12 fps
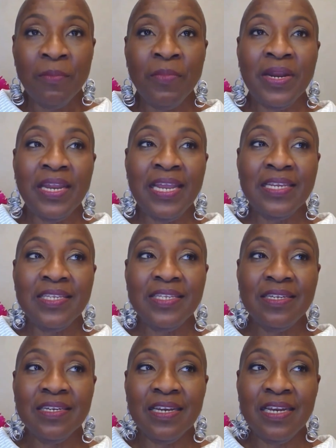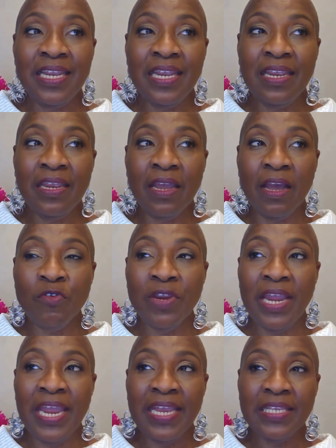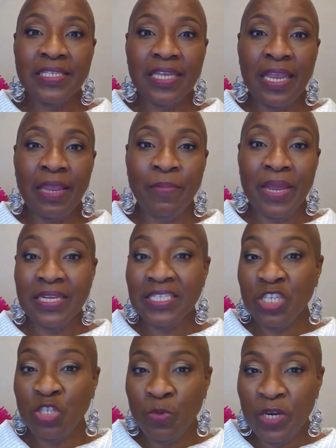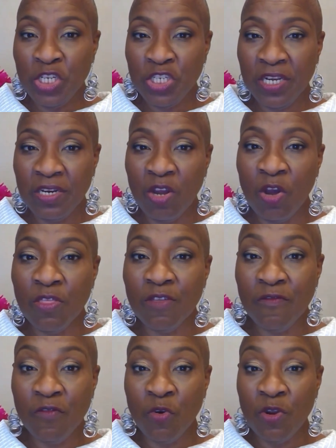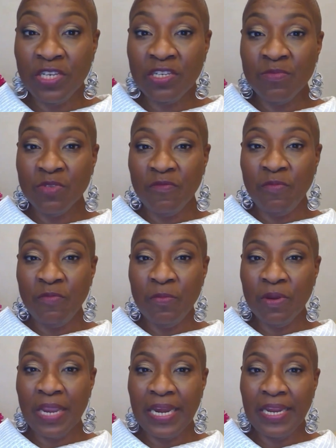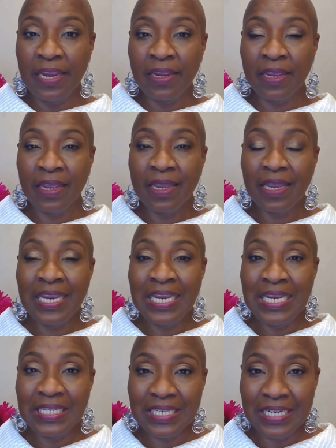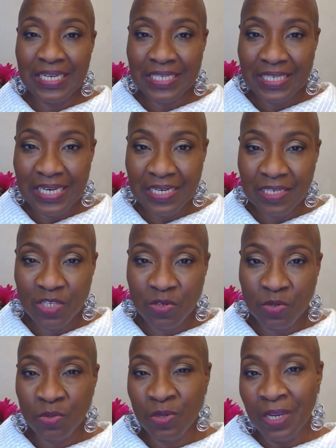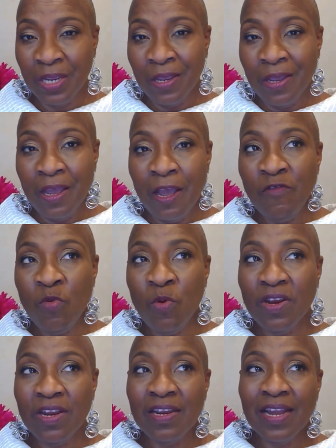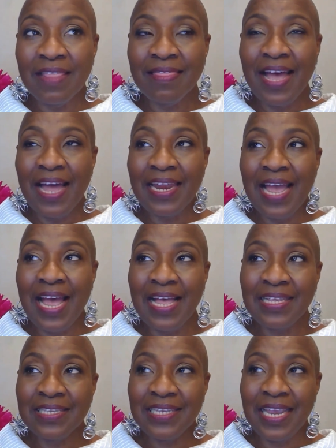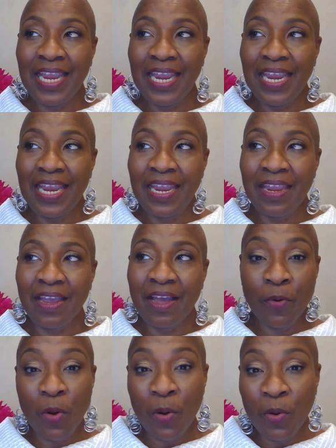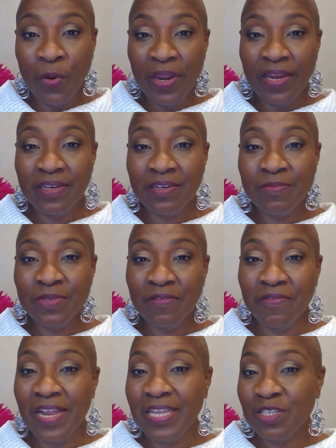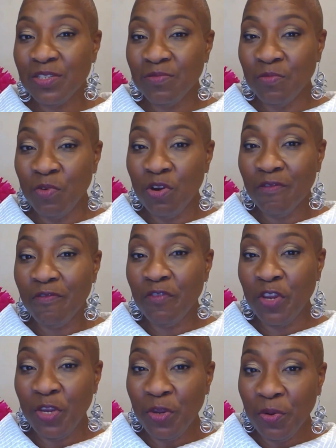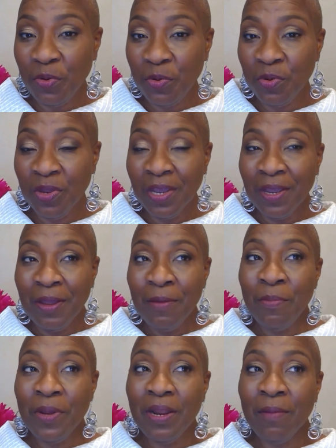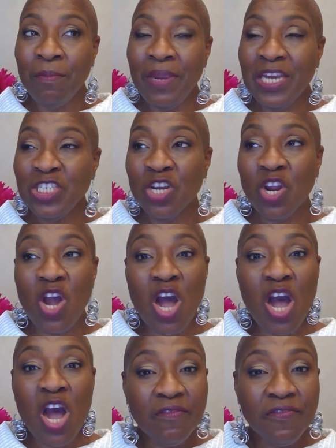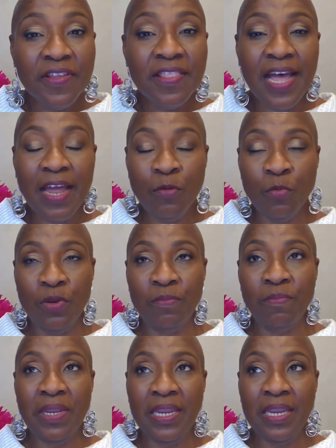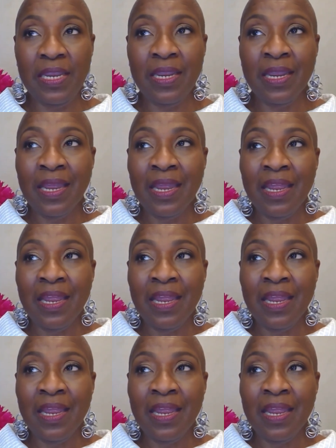but it certainly creates a better situation on the floor in terms of people getting easily seated. So if you want to look at that as a pro in terms of less work for you, but a major con for that would be